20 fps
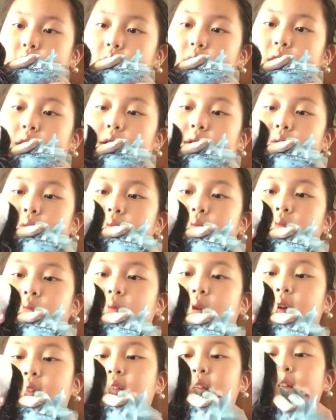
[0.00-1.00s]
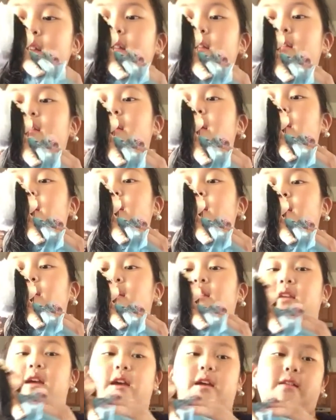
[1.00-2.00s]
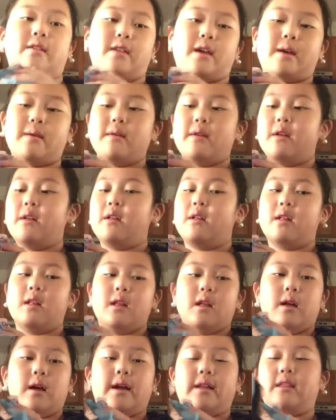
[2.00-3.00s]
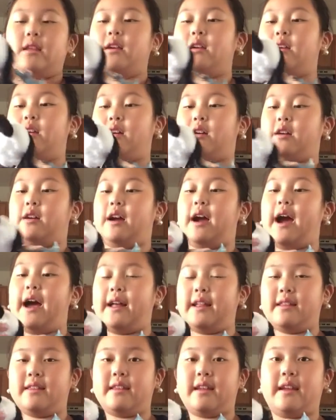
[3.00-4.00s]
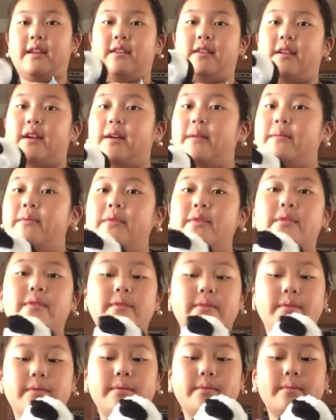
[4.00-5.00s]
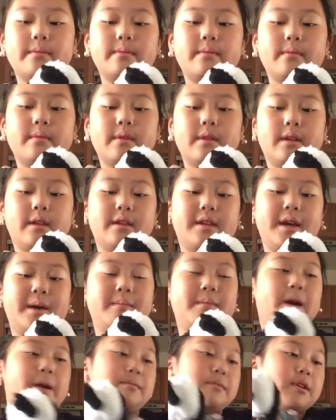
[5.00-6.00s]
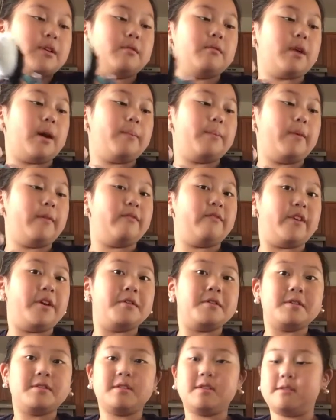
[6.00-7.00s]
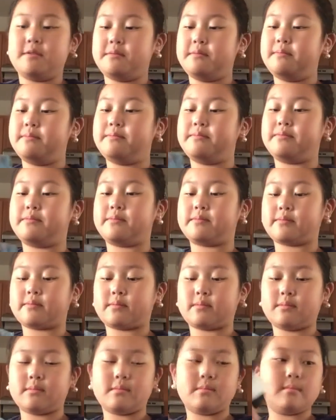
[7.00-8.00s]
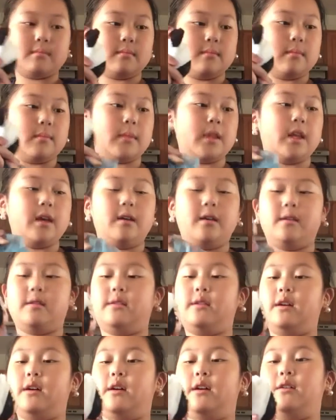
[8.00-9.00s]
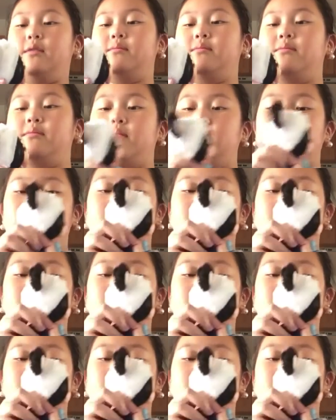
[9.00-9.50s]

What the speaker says: Oh, I think the stick is staying there. I think her hat stays there. Yep, I'm gonna wrap up very soon. So,